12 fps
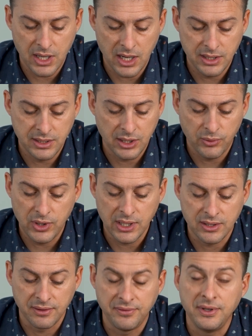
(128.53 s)
until we
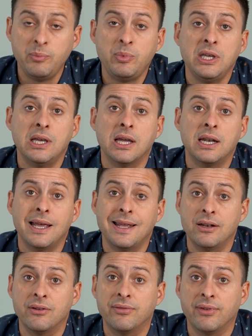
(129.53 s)
get to VPN
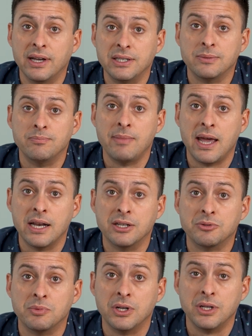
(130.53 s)
and device
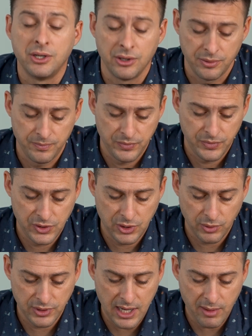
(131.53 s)
management here. So
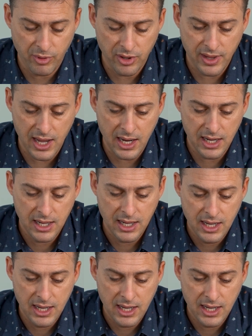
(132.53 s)
we'll tap on that